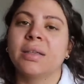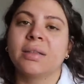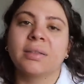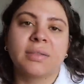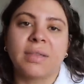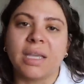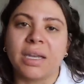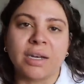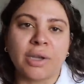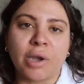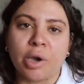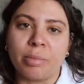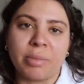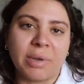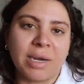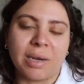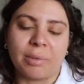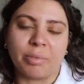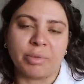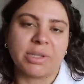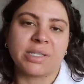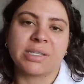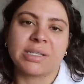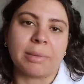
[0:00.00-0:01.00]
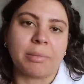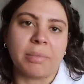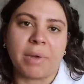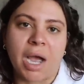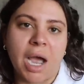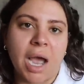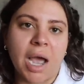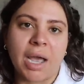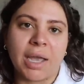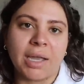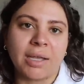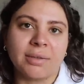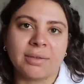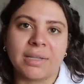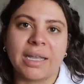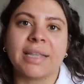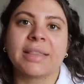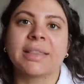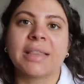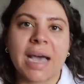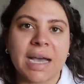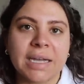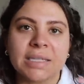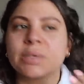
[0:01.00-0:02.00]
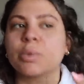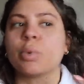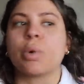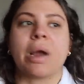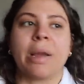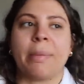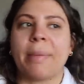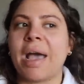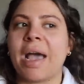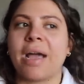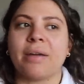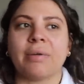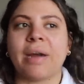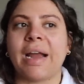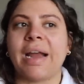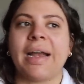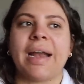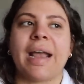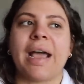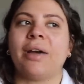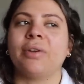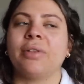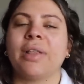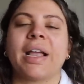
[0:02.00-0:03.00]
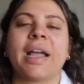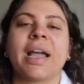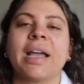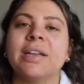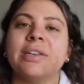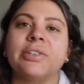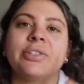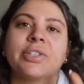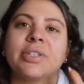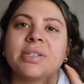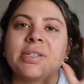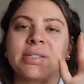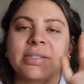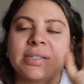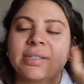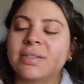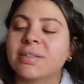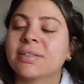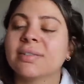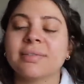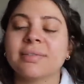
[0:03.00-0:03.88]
than go meet up with some guy. Like, that's where I'm at right now. Like, I just